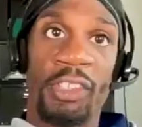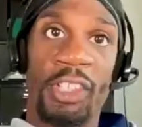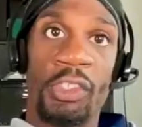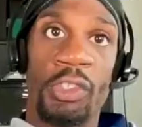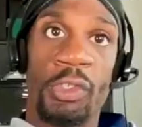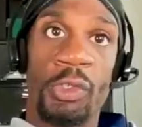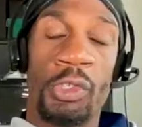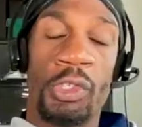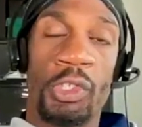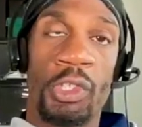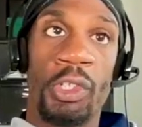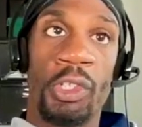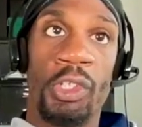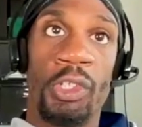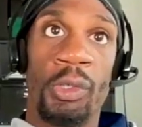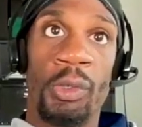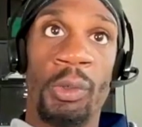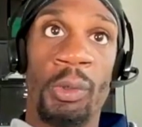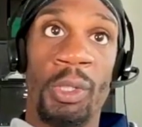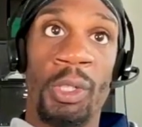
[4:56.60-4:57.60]
that you should
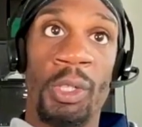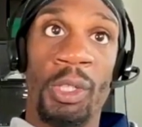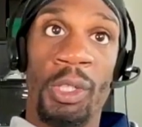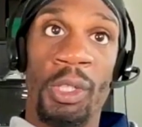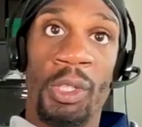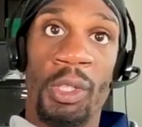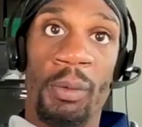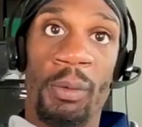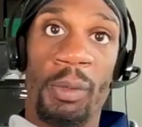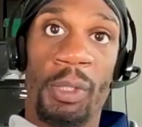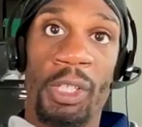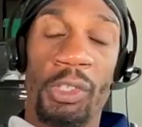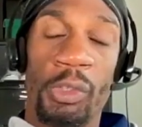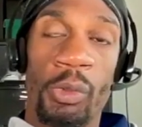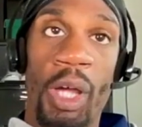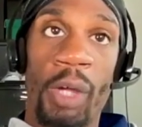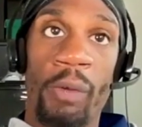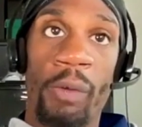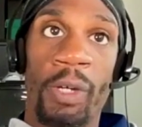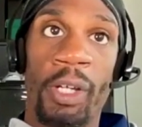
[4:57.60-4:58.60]
do, because
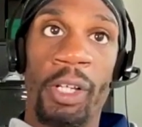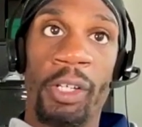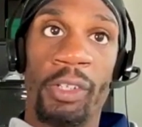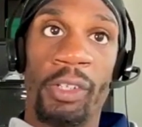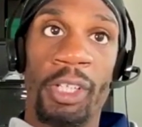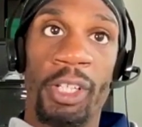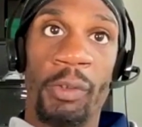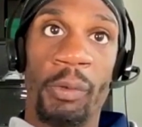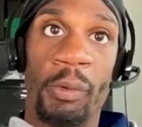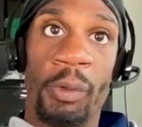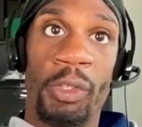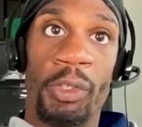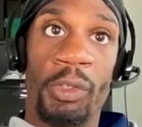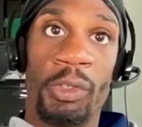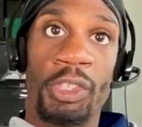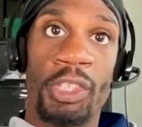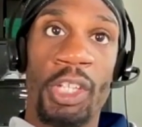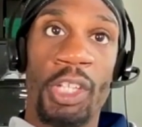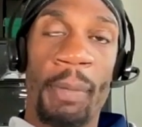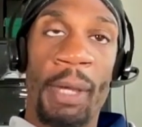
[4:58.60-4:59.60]
quite frankly, when you
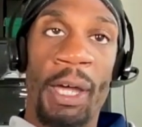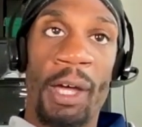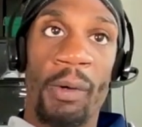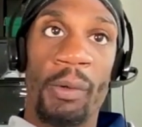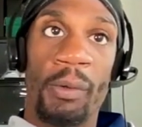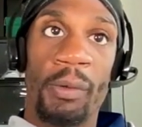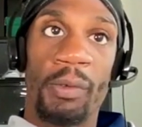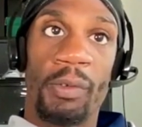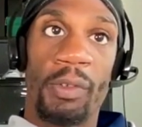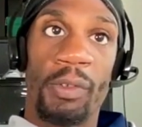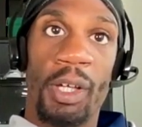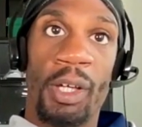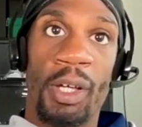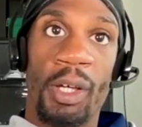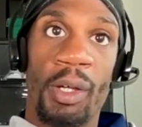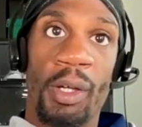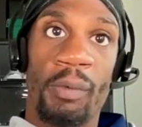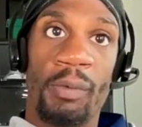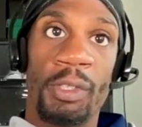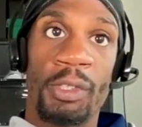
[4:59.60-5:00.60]
step out
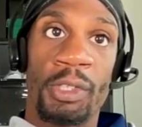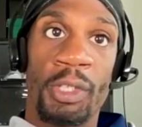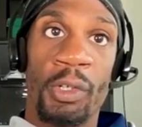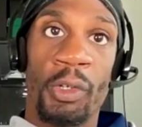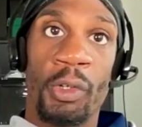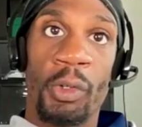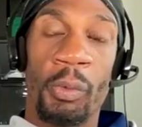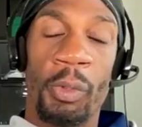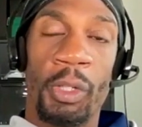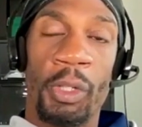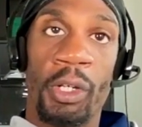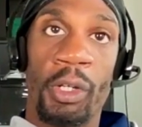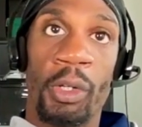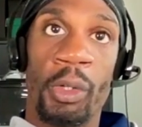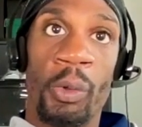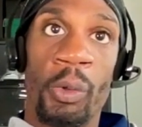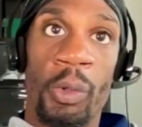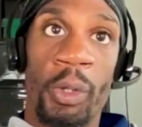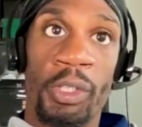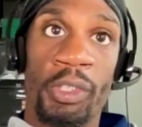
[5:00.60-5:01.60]
of this home, there are
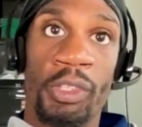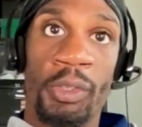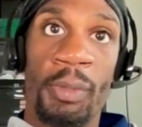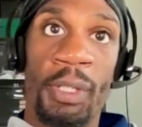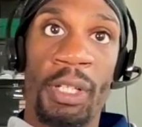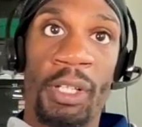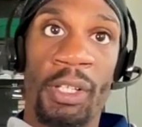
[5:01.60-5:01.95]
going to be a